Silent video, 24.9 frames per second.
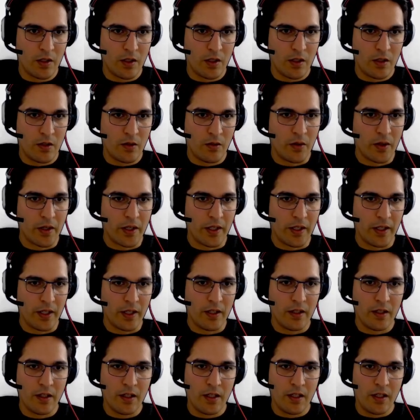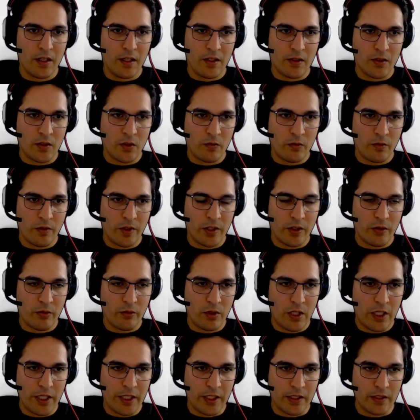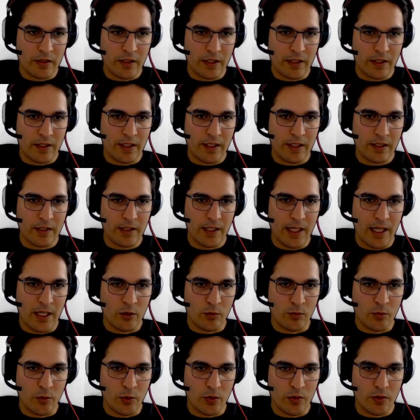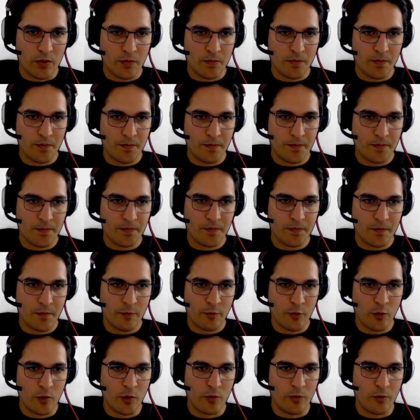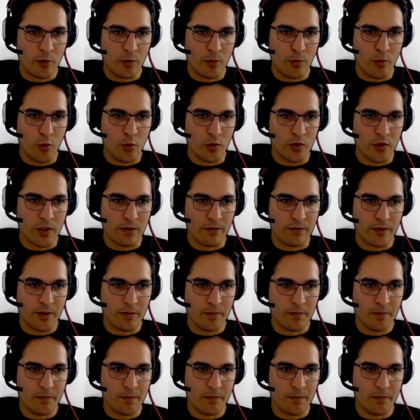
Okay, yeah. So we want to run it and get the output for both of them.